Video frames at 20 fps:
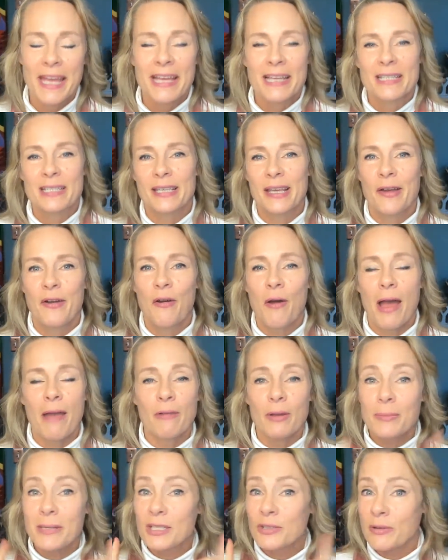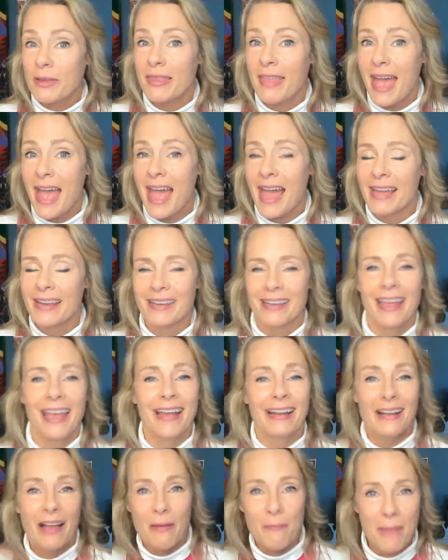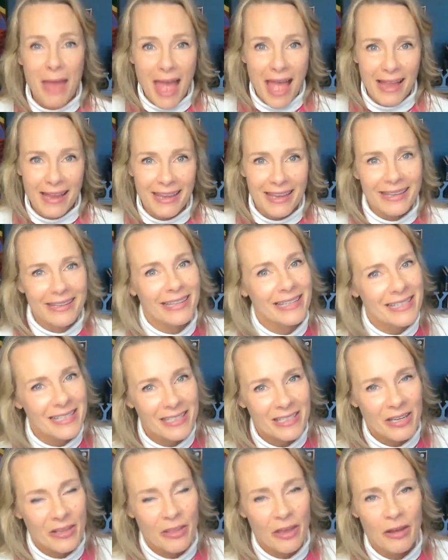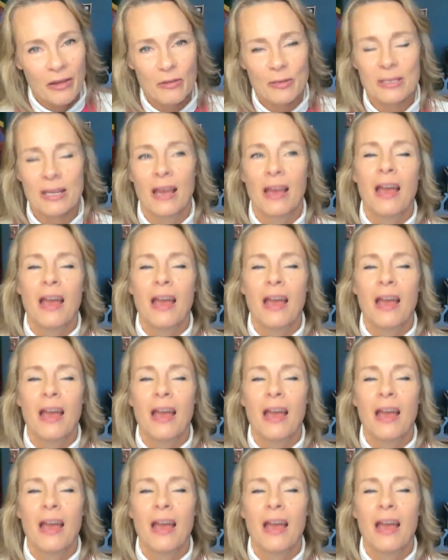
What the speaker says: So I will be doing that and come back and listen to those.